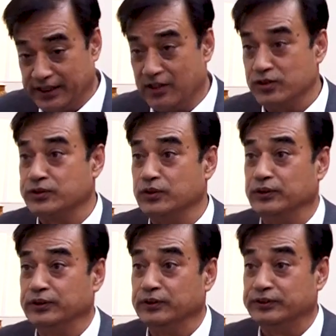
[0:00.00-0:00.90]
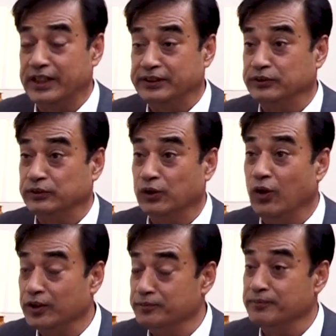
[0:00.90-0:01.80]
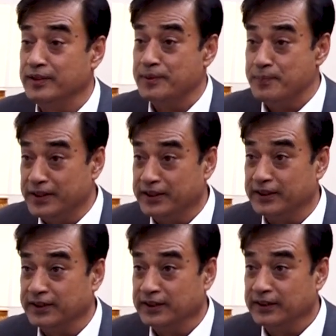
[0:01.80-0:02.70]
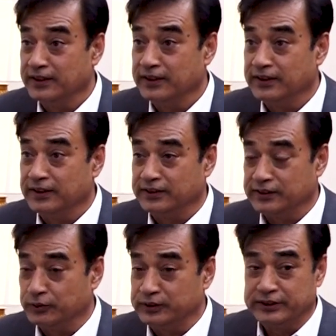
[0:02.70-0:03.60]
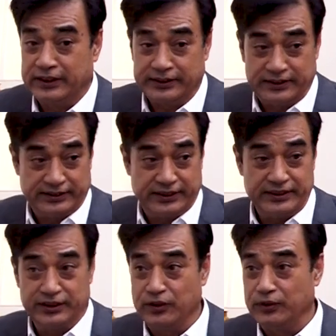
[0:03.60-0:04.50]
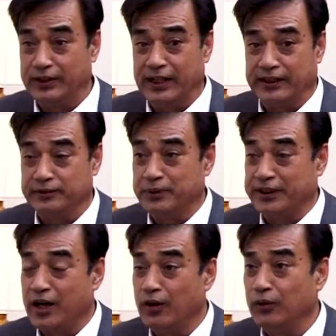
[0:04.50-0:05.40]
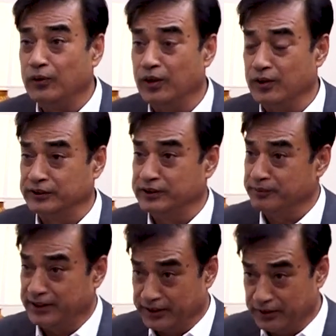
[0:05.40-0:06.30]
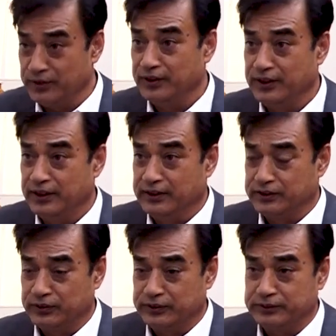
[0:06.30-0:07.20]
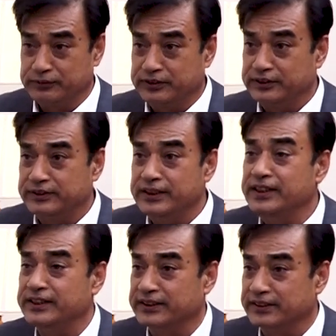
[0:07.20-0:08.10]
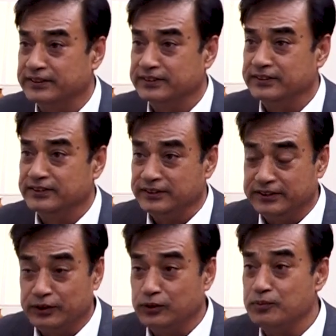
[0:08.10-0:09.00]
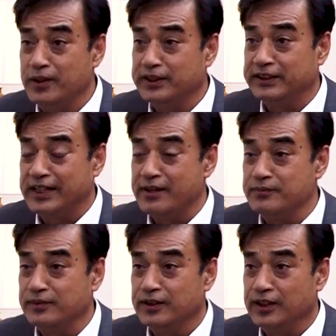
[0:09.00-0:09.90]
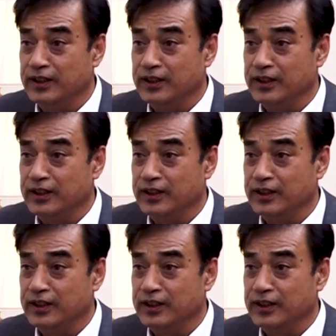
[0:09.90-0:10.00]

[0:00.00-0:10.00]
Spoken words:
they are also trying to earn money. So which is like these days like Pathao or something Yes. So the teenager, they go morning time